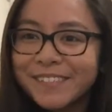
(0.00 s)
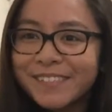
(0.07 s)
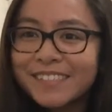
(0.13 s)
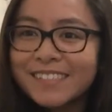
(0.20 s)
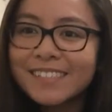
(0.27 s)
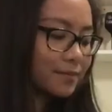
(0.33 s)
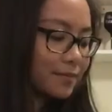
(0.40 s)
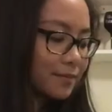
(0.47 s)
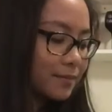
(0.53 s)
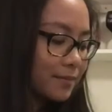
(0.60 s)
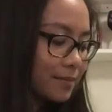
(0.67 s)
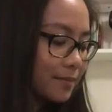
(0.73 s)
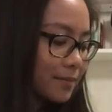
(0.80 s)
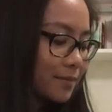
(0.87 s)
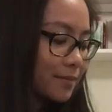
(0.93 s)

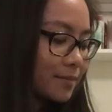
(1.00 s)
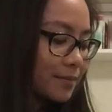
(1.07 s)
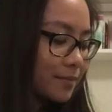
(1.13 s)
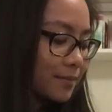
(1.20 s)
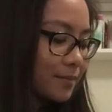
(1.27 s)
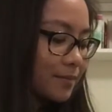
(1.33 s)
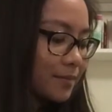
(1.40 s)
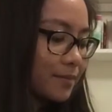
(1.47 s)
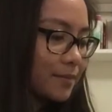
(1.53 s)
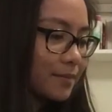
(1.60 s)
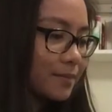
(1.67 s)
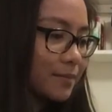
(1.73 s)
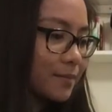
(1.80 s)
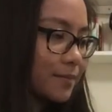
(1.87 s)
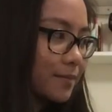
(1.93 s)

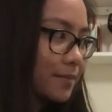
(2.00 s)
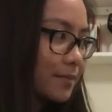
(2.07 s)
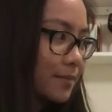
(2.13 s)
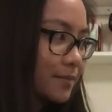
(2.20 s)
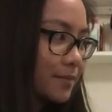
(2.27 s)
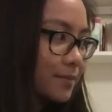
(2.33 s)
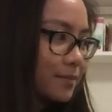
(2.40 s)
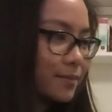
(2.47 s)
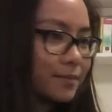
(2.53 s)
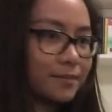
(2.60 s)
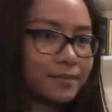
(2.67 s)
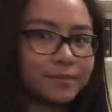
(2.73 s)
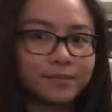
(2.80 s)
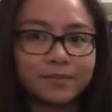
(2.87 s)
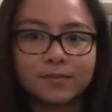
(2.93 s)

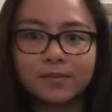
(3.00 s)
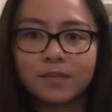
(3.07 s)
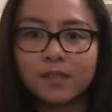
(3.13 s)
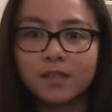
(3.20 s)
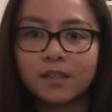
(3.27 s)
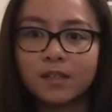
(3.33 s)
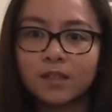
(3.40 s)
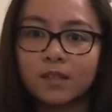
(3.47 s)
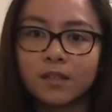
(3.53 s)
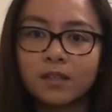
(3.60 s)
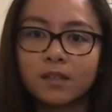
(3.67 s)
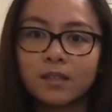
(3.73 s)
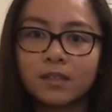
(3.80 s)
The person shown says nothing.